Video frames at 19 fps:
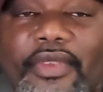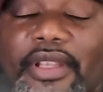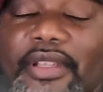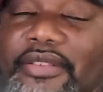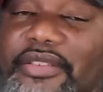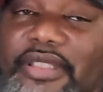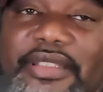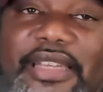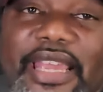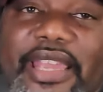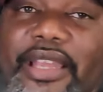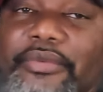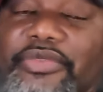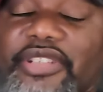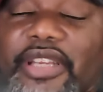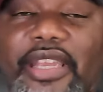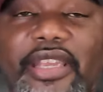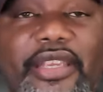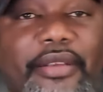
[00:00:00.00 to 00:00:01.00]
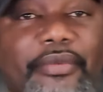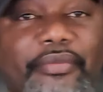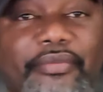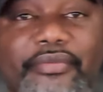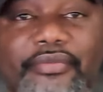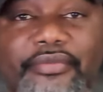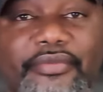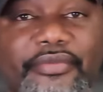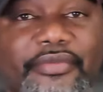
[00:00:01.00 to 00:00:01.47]
It's a damn shame.
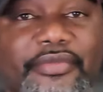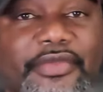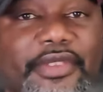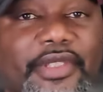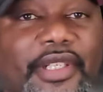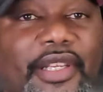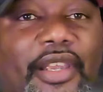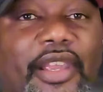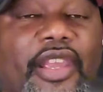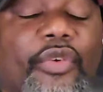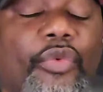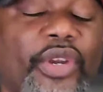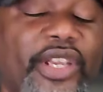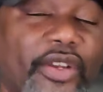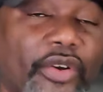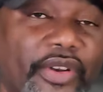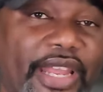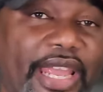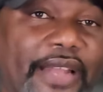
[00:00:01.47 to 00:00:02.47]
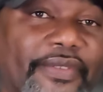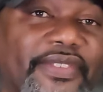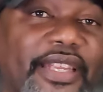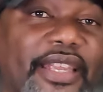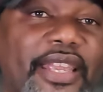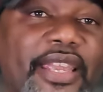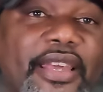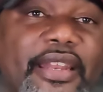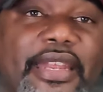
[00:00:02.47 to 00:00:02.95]
And we're going to have
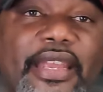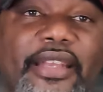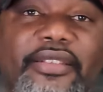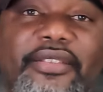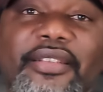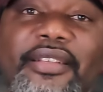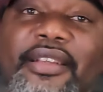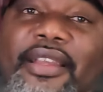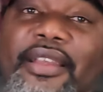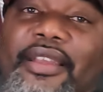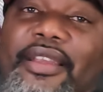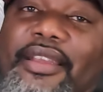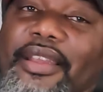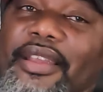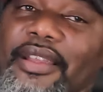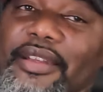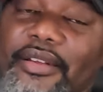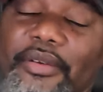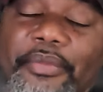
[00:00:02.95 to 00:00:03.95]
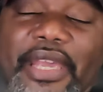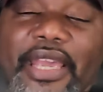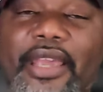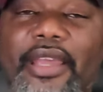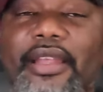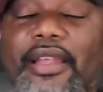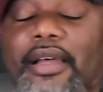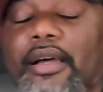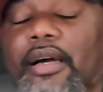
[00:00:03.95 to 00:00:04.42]
to hear this. And
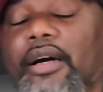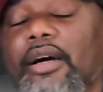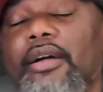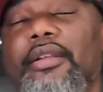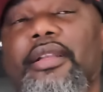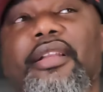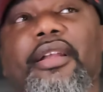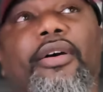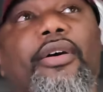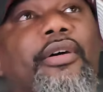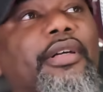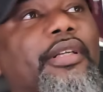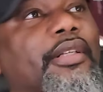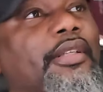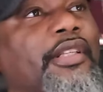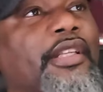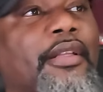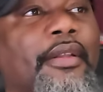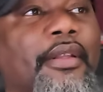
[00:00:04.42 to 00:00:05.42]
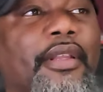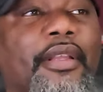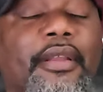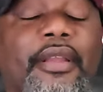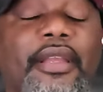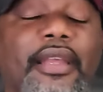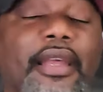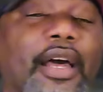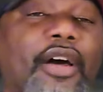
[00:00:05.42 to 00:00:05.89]
man, oh, Lord.
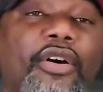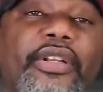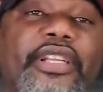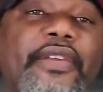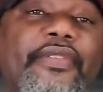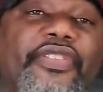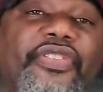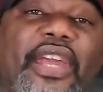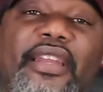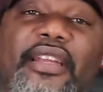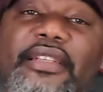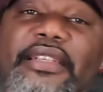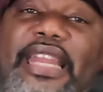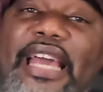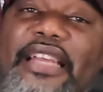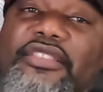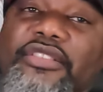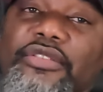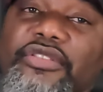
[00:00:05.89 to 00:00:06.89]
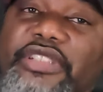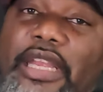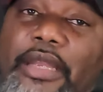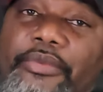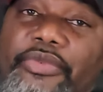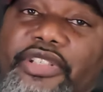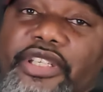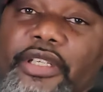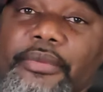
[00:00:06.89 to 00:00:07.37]
I don't even think a national
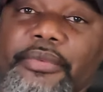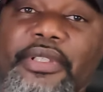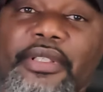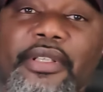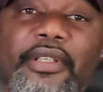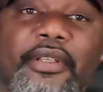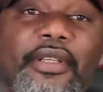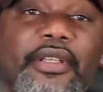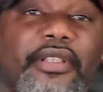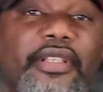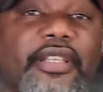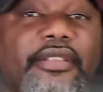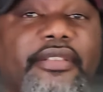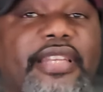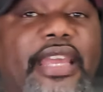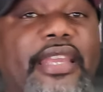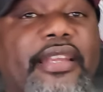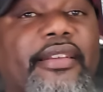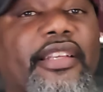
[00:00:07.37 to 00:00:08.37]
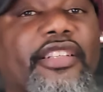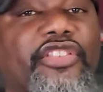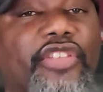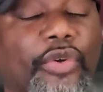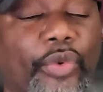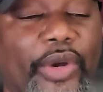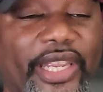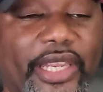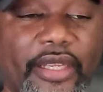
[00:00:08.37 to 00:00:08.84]
championship can take this
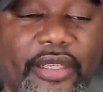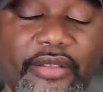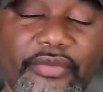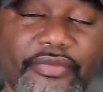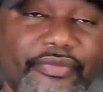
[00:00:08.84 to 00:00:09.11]
away.